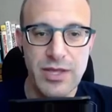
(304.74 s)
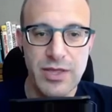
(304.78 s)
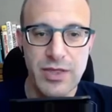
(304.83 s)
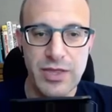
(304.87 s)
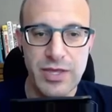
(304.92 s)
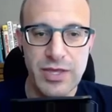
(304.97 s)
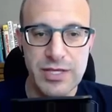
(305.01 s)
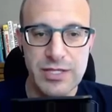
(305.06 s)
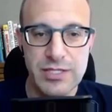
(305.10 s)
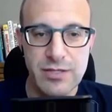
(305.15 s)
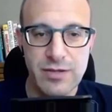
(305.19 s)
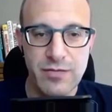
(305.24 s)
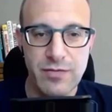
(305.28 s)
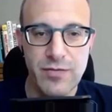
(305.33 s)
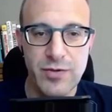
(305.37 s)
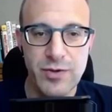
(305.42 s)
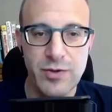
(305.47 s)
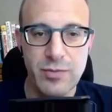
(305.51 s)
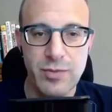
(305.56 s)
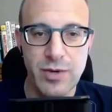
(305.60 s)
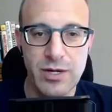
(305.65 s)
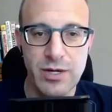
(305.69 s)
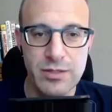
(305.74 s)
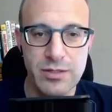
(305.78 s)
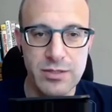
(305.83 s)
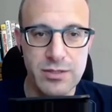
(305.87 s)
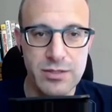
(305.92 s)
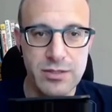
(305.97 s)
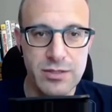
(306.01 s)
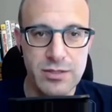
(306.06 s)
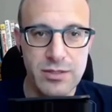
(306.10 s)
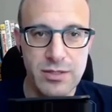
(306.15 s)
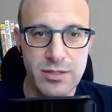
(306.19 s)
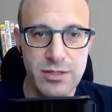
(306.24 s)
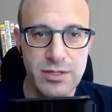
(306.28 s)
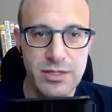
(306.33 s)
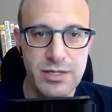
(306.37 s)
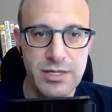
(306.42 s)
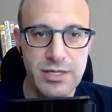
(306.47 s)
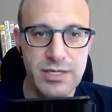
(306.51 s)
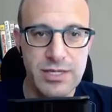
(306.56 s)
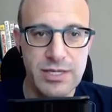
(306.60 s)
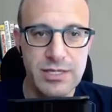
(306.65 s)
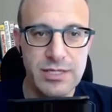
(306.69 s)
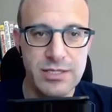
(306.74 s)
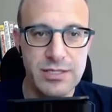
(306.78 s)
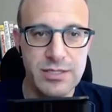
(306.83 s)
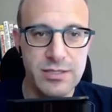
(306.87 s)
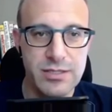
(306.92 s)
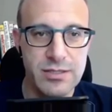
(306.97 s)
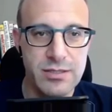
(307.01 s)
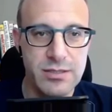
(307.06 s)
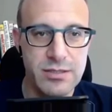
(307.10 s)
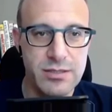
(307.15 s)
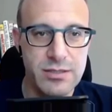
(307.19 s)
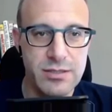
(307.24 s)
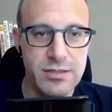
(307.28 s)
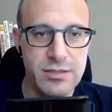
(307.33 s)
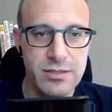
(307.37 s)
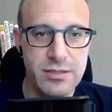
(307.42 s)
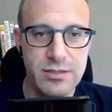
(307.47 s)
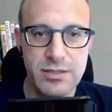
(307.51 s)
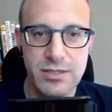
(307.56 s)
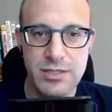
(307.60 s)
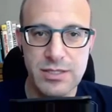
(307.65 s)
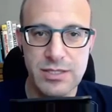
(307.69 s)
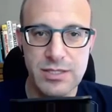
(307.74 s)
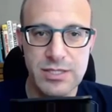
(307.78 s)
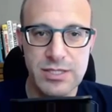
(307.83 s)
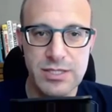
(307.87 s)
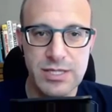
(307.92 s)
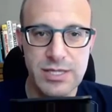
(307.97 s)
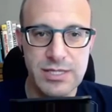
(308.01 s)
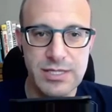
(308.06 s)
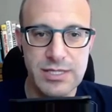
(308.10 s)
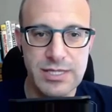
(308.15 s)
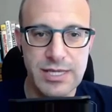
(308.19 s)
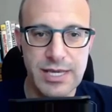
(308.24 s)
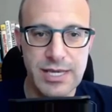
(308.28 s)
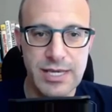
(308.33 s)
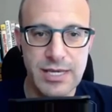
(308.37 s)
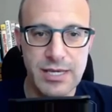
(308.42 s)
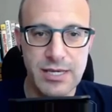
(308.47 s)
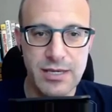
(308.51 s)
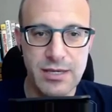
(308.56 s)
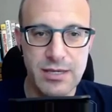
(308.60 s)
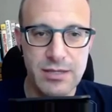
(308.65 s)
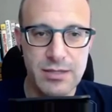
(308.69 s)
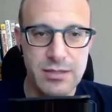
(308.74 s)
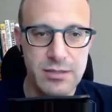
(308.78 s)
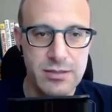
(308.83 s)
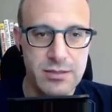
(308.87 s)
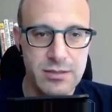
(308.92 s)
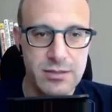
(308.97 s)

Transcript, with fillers: this view model is is taking